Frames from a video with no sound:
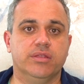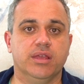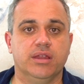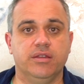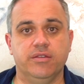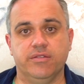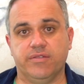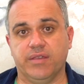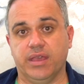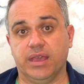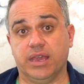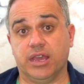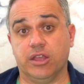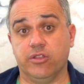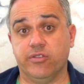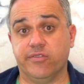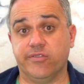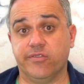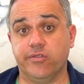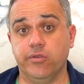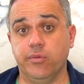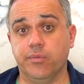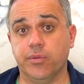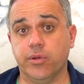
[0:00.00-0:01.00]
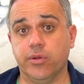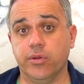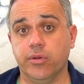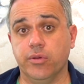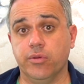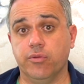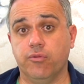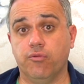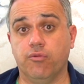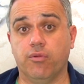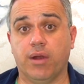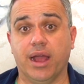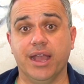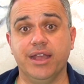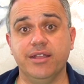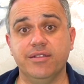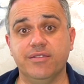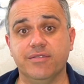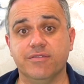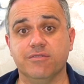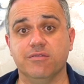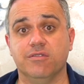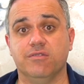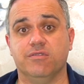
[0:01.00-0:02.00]
that is a consumer
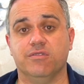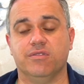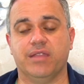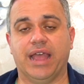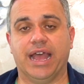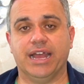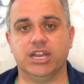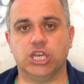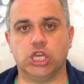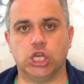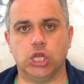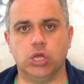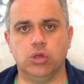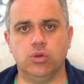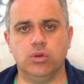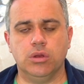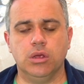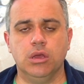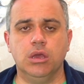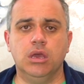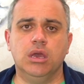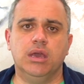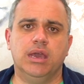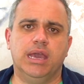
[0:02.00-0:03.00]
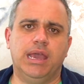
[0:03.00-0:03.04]
rights statute.